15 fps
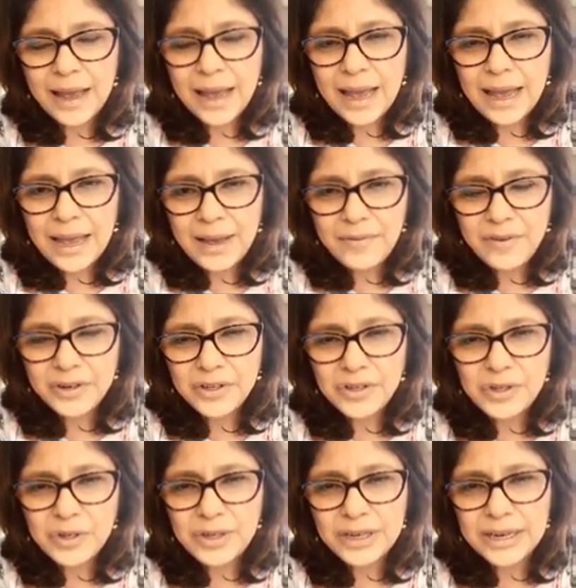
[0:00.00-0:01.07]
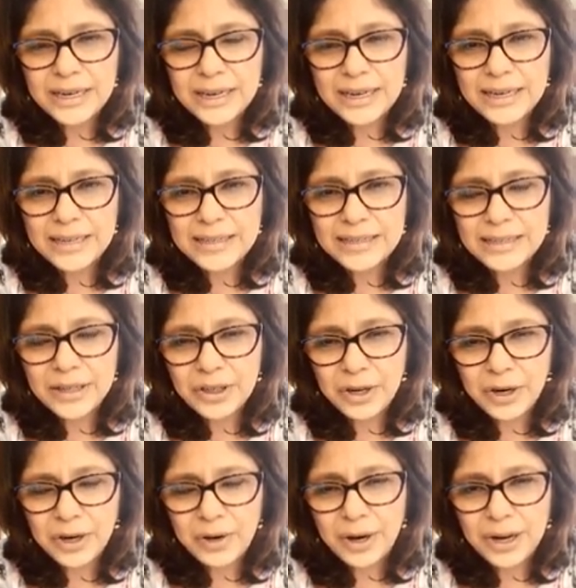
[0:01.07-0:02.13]
If your student is a
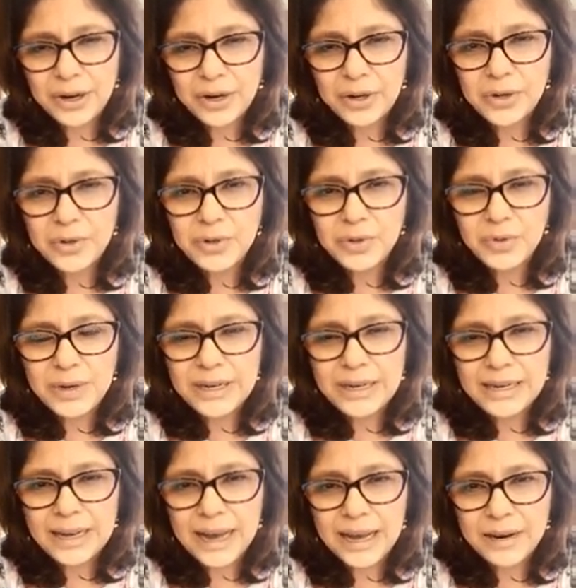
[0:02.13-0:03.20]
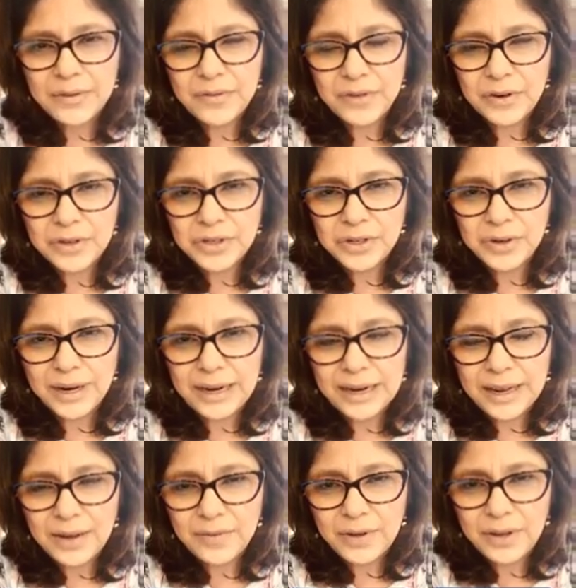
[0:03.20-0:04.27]
3rd grader who's reading at a 1st grade
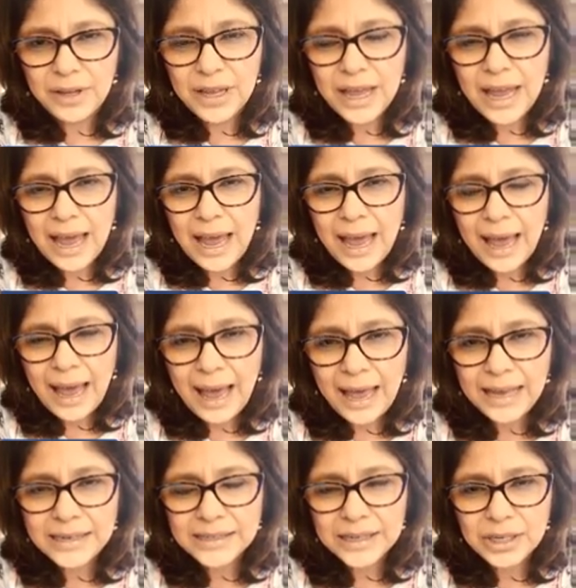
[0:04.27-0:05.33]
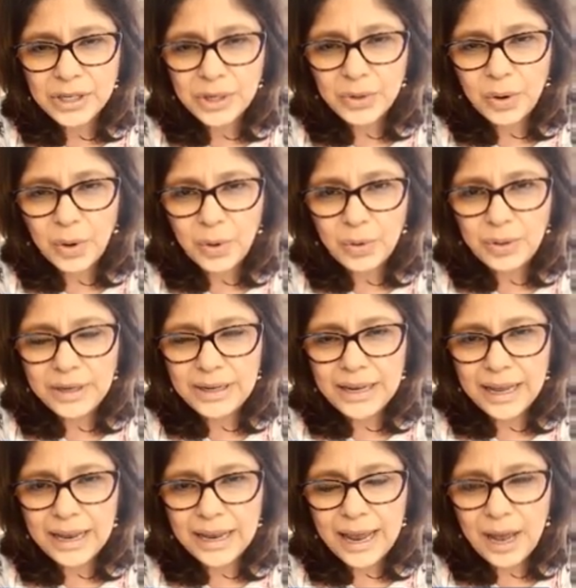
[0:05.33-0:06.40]
level and you only
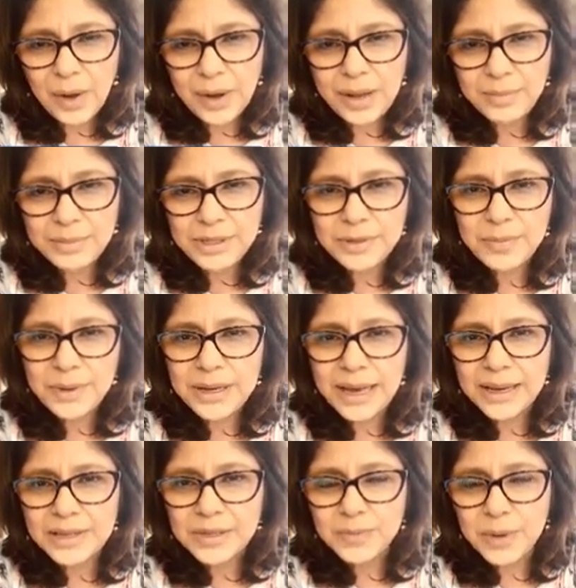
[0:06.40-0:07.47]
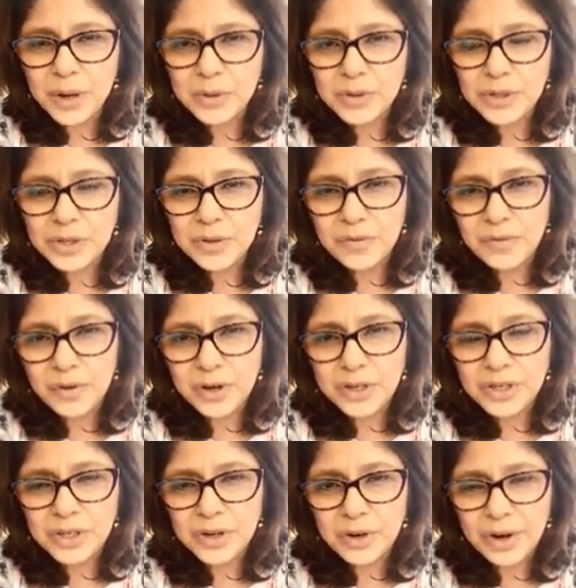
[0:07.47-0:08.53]
allow him to be exposed to
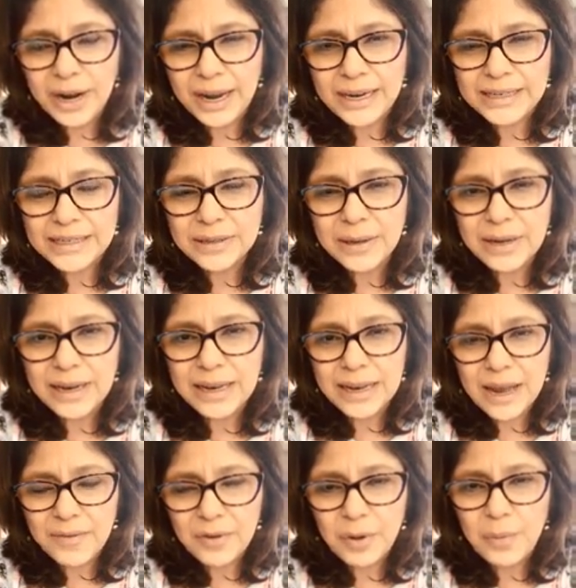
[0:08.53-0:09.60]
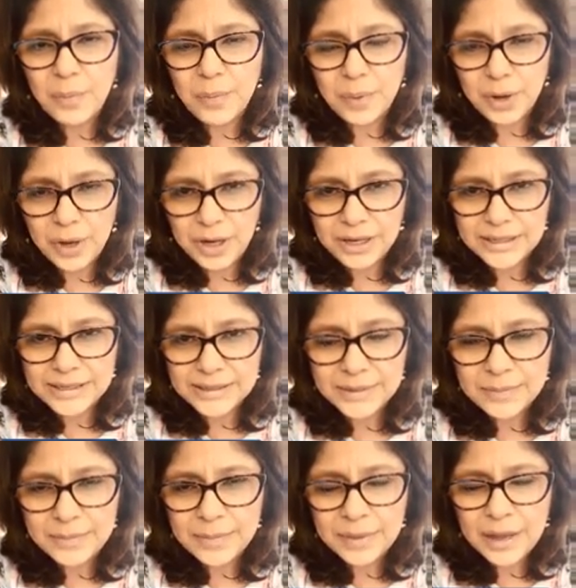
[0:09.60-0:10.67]
1st grade level books,
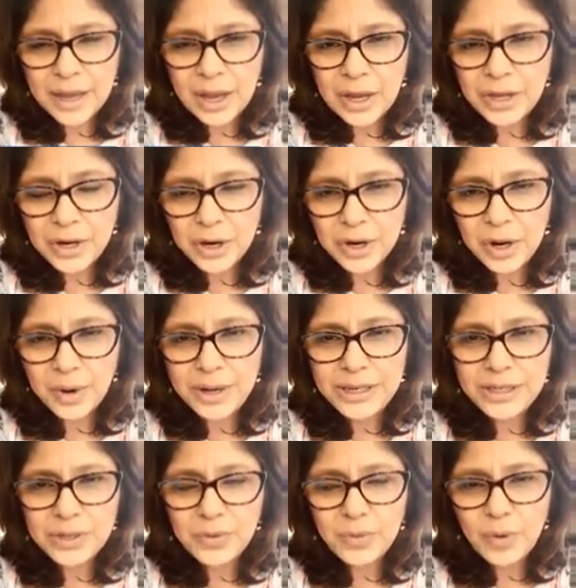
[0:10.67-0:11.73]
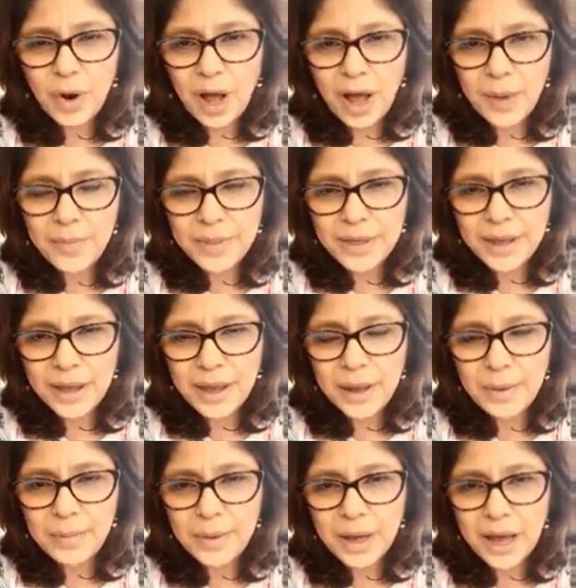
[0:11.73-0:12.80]
you're going to rob
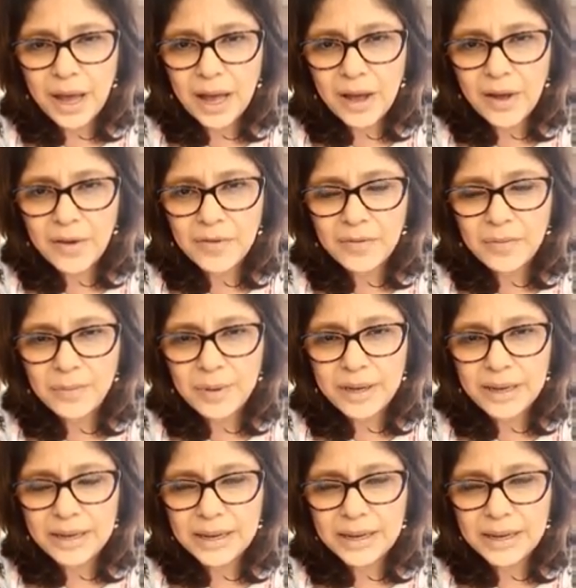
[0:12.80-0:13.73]
them of being